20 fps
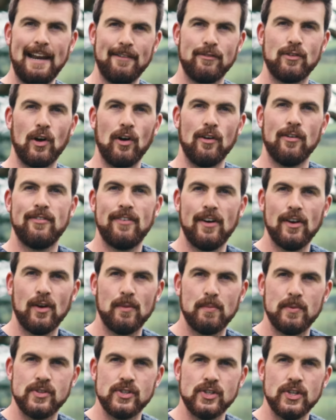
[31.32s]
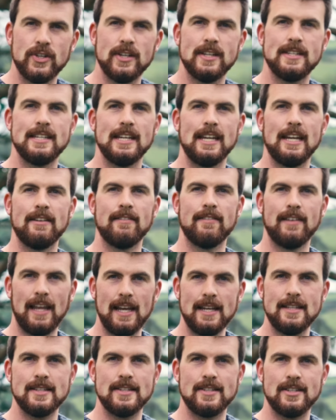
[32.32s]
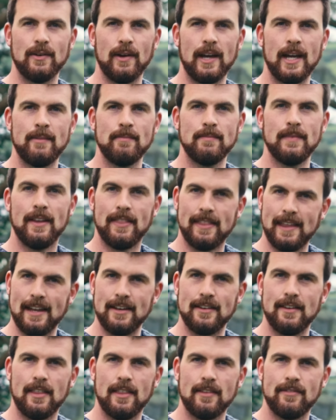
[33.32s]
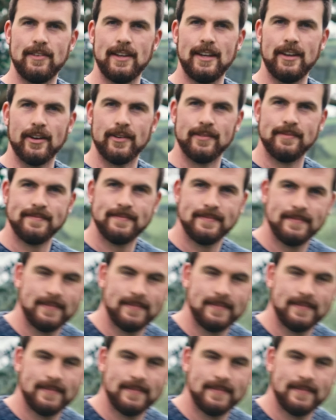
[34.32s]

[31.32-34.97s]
And I've got a fun opportunity related to it at the end of the video.